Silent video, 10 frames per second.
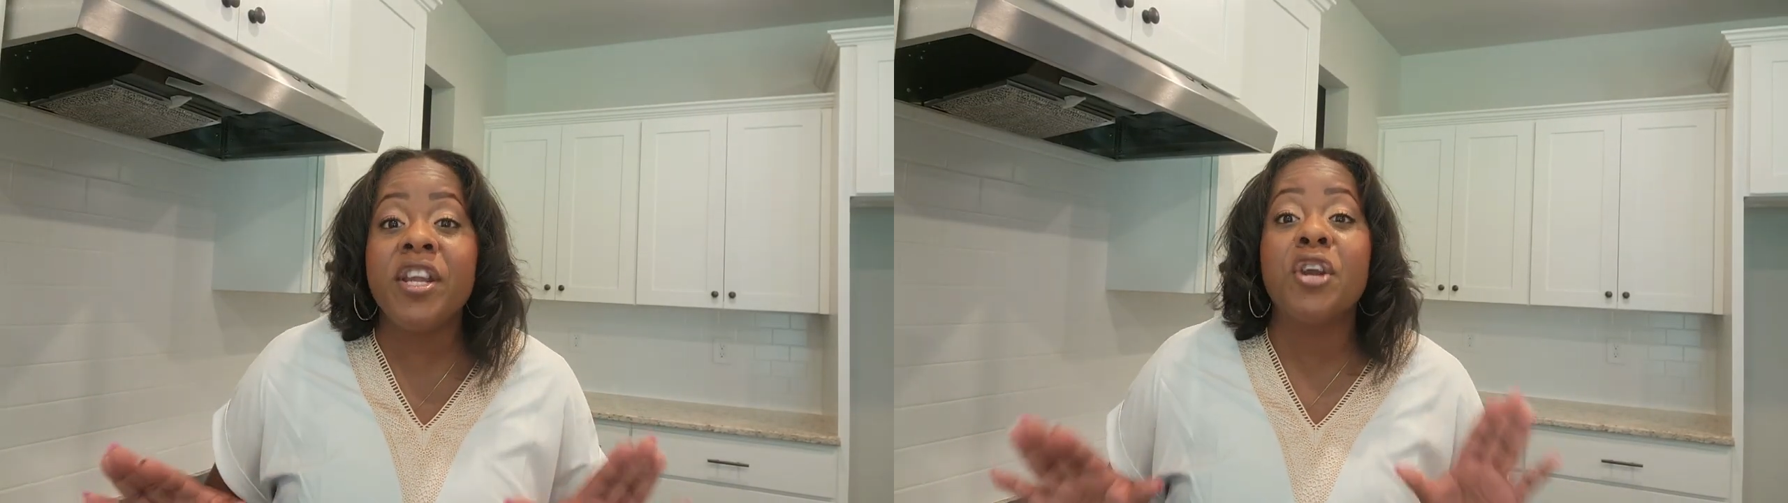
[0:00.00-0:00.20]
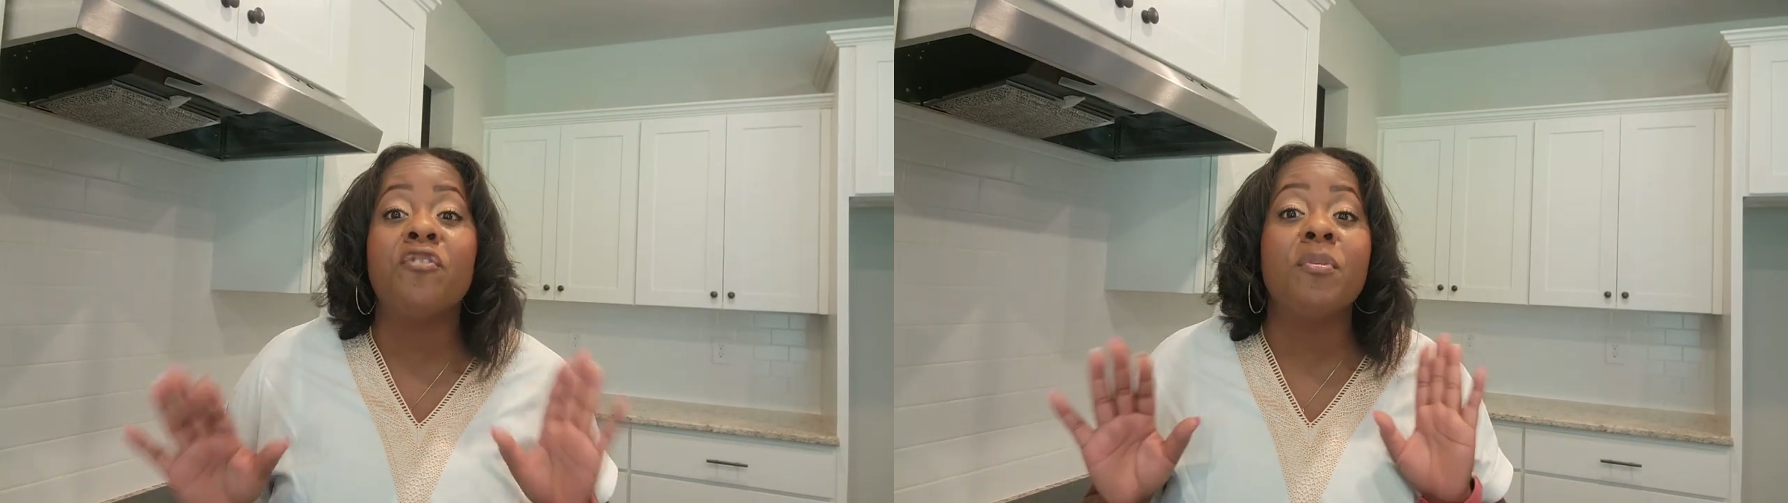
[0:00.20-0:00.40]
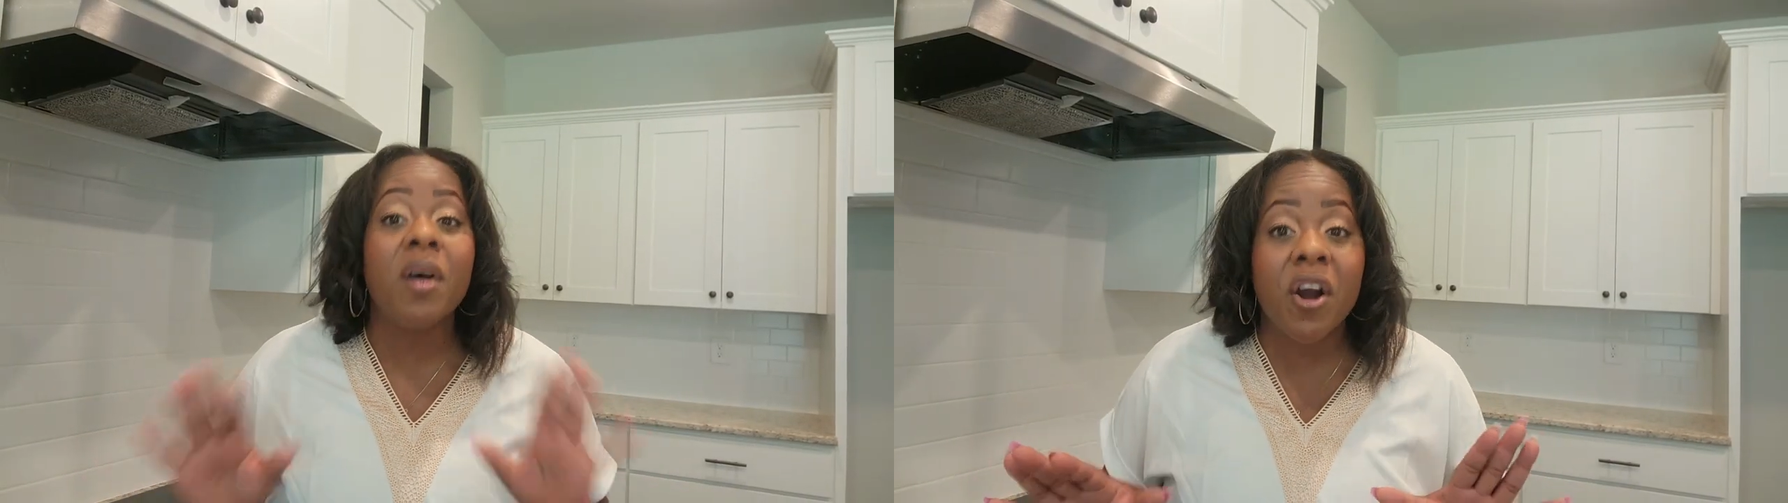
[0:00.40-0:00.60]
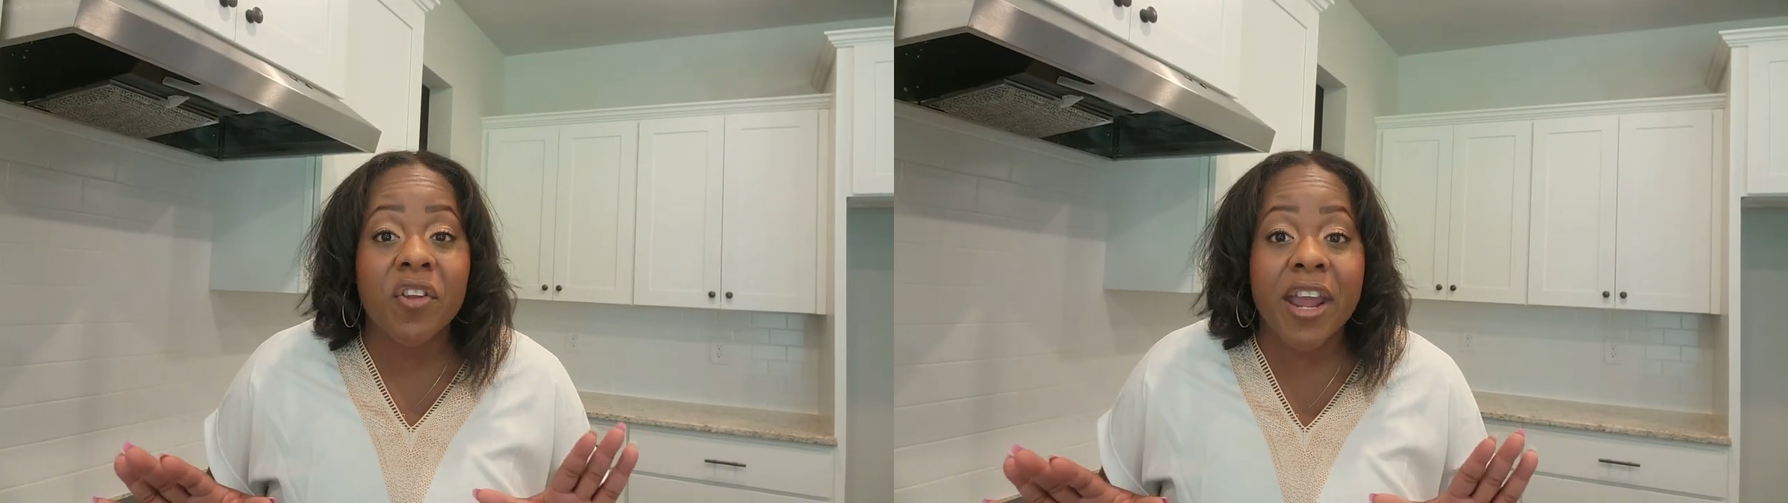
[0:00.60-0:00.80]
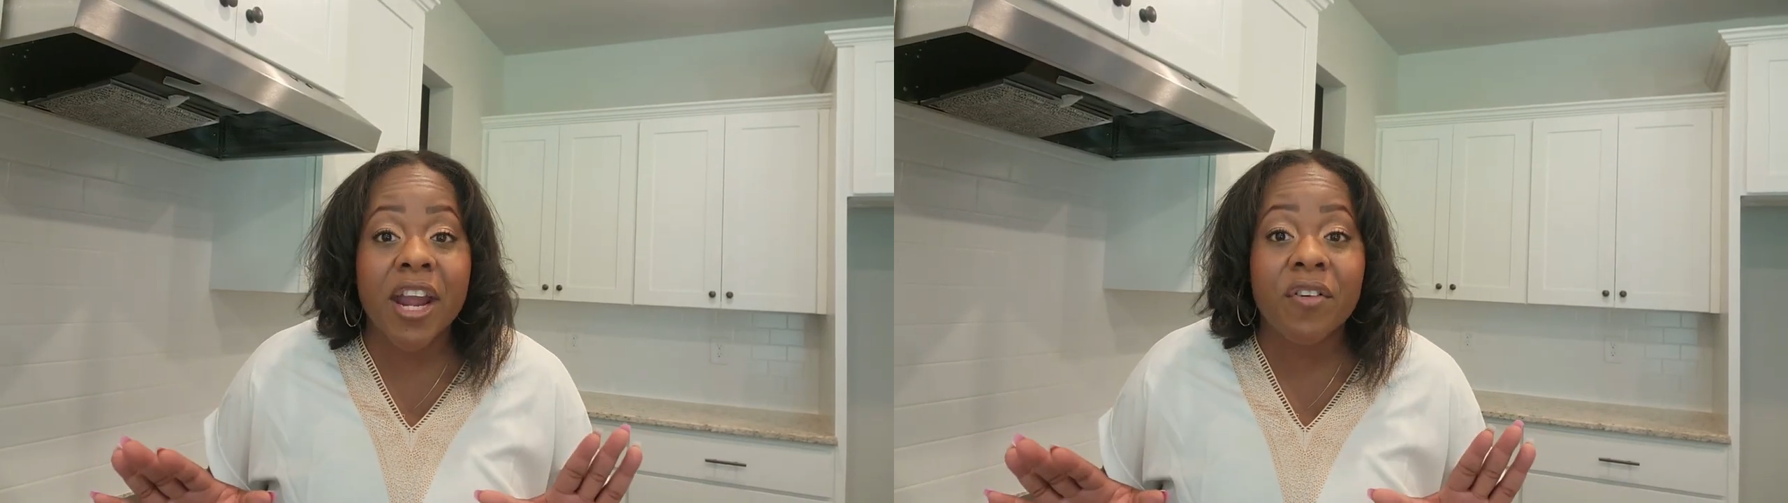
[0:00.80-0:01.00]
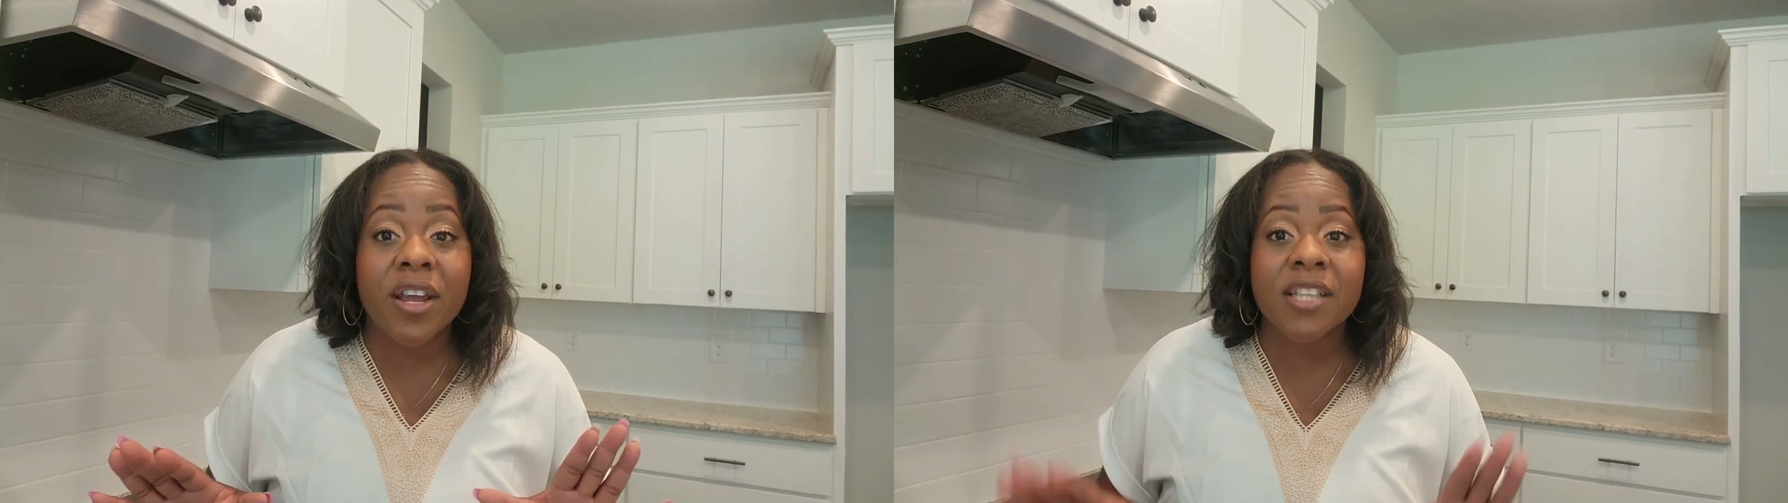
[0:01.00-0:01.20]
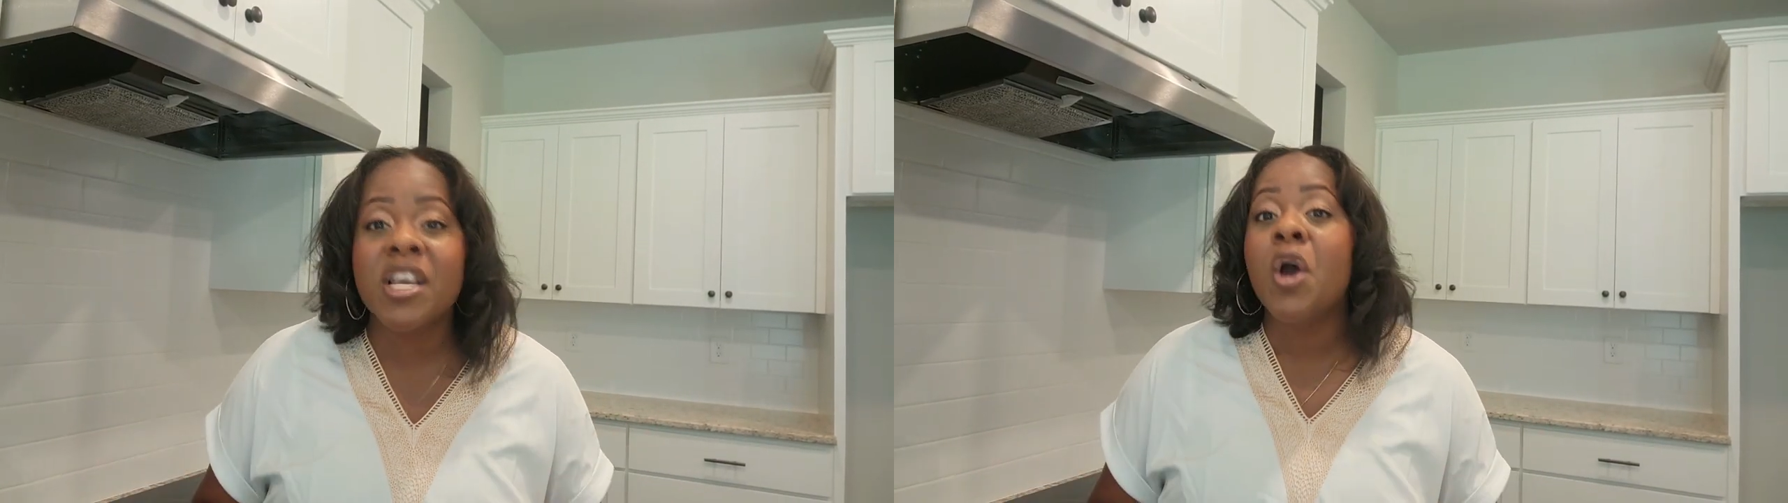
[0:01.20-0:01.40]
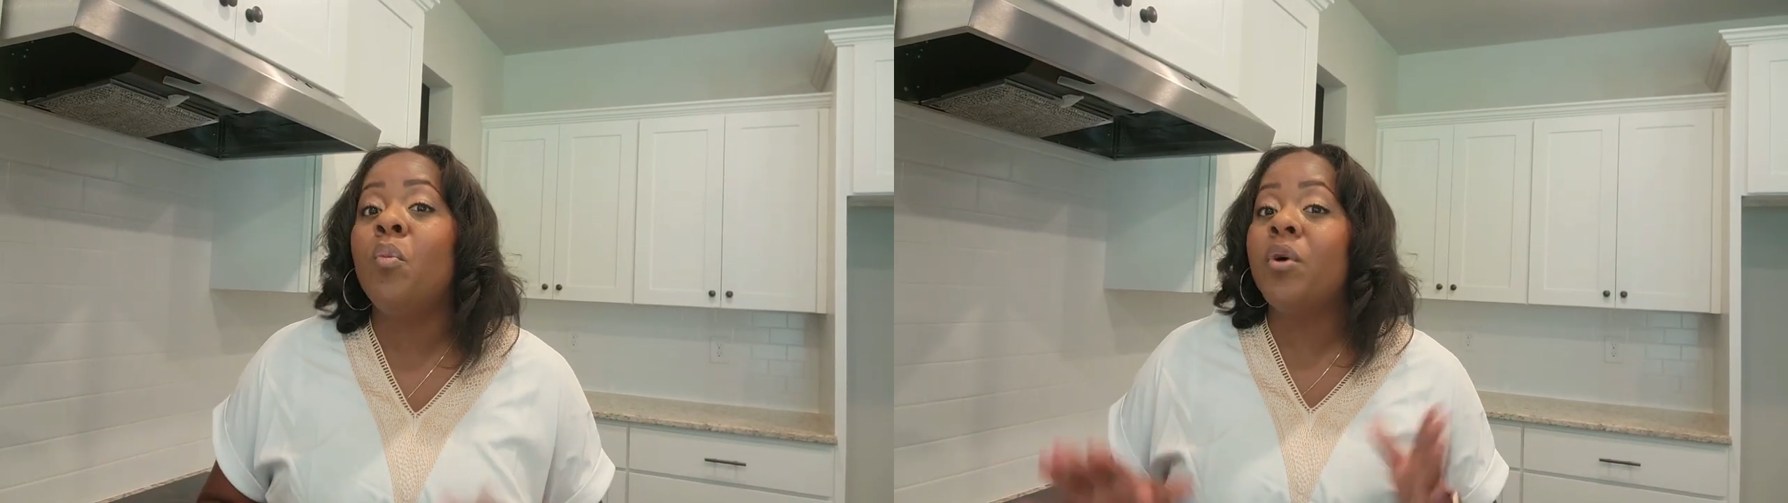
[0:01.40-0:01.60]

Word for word: here from other areas,